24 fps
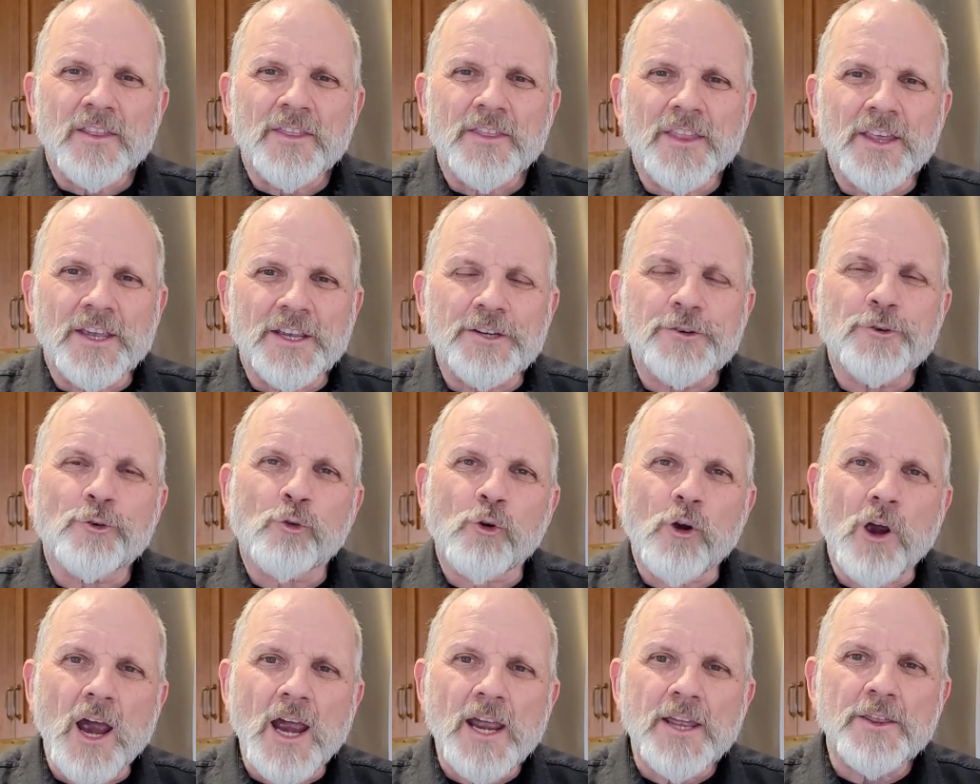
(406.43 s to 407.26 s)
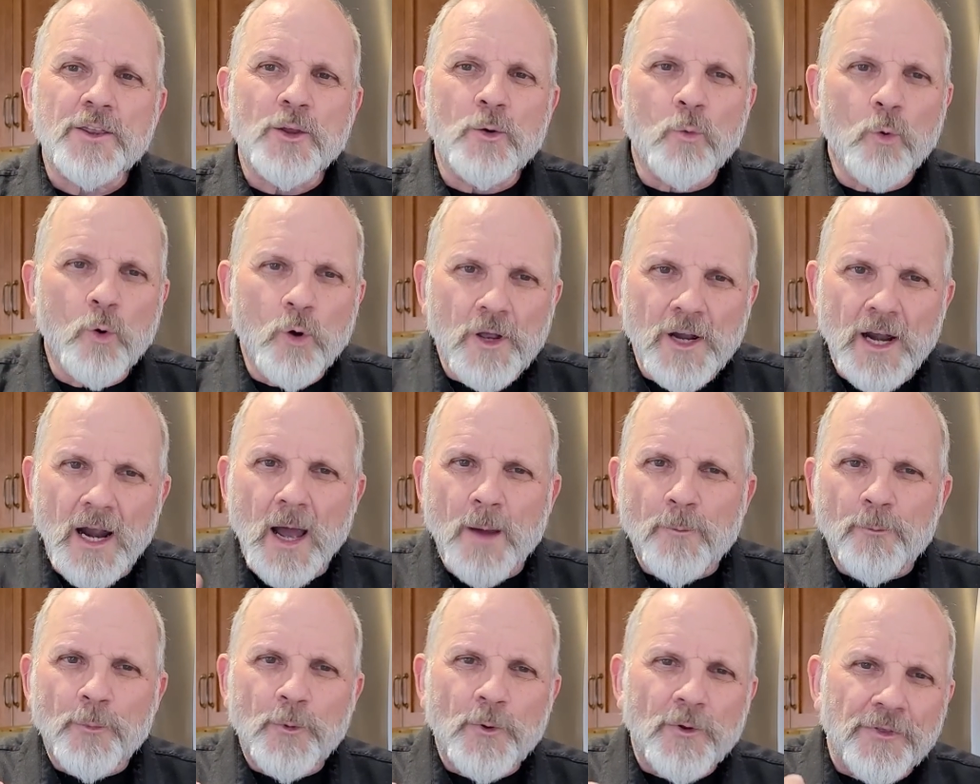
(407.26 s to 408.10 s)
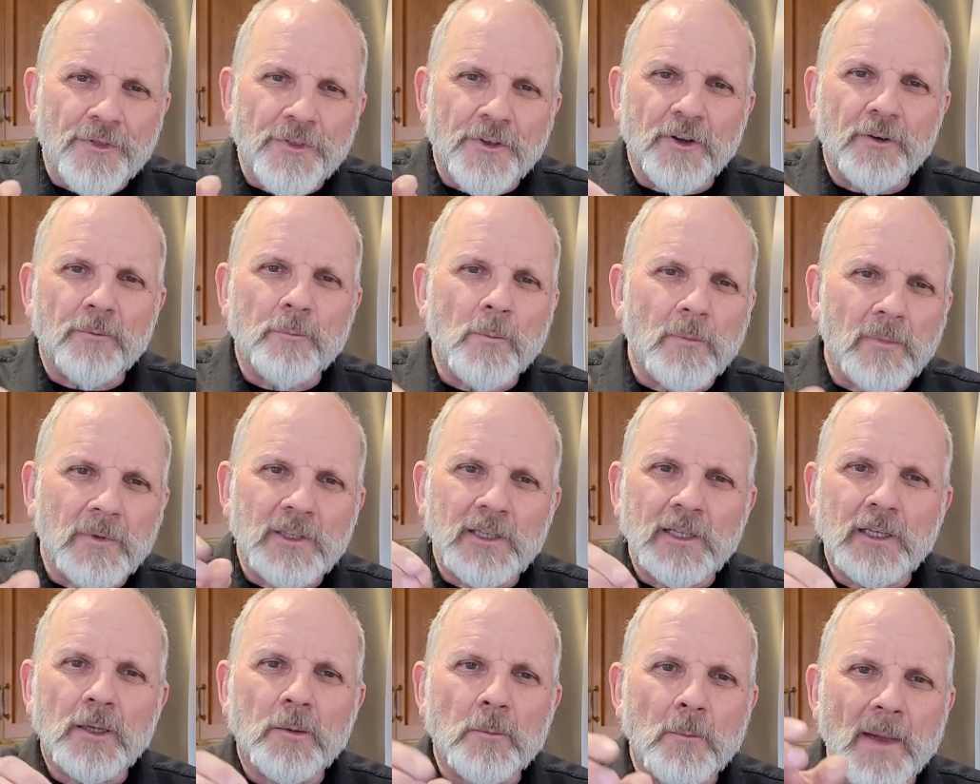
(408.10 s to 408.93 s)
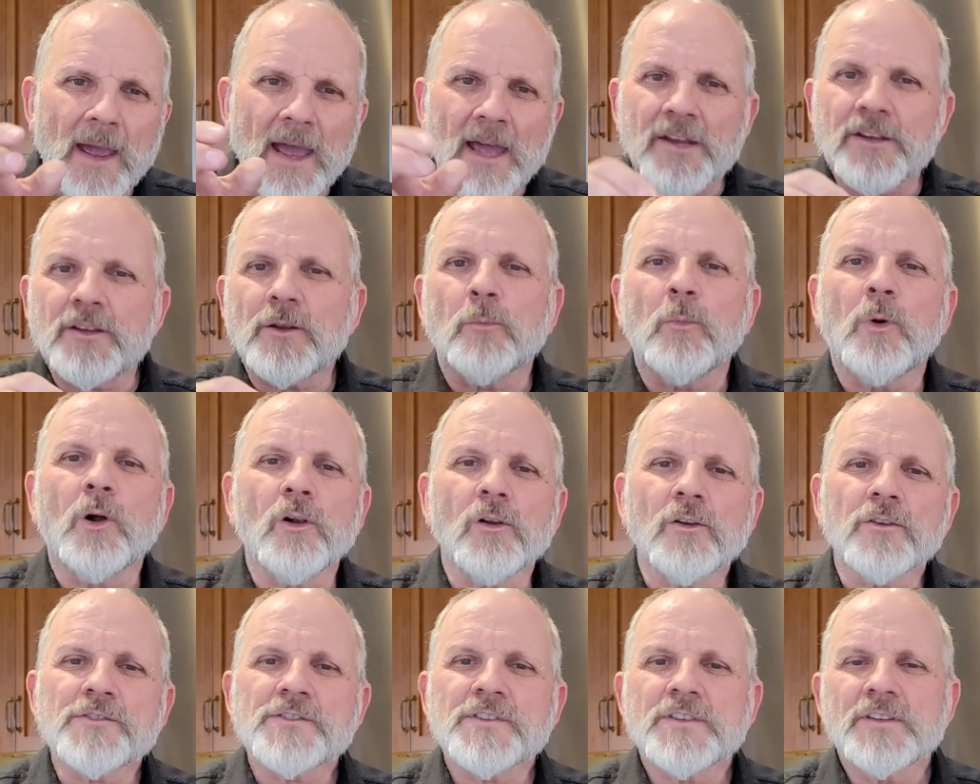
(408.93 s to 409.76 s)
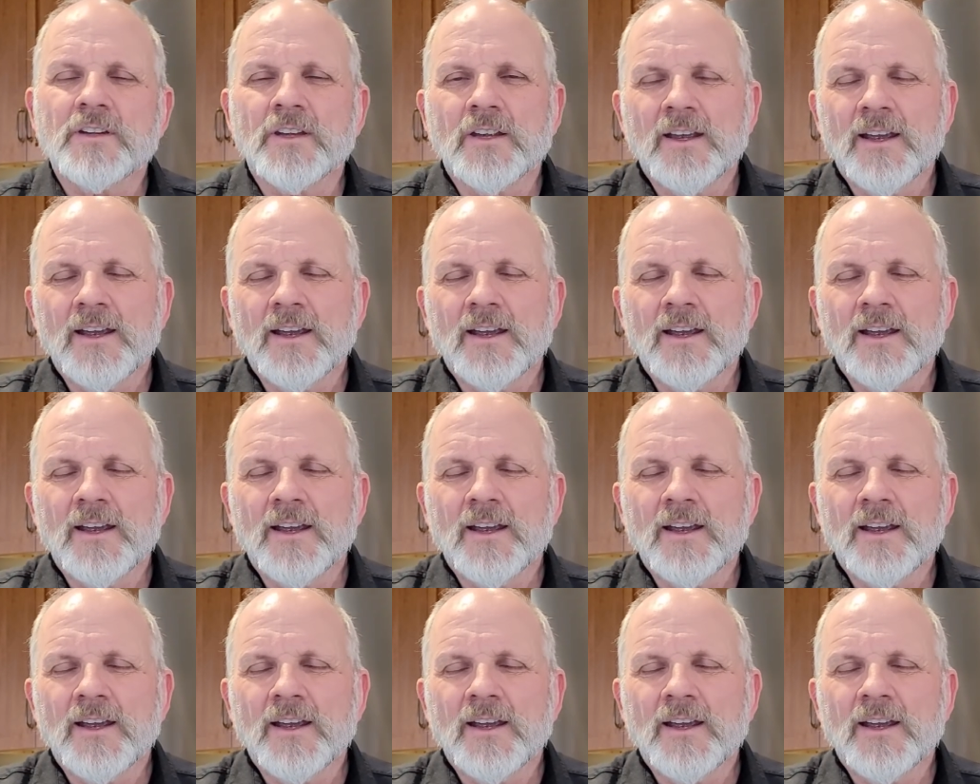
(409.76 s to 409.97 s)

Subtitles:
They grind the wood up with their little mandibles,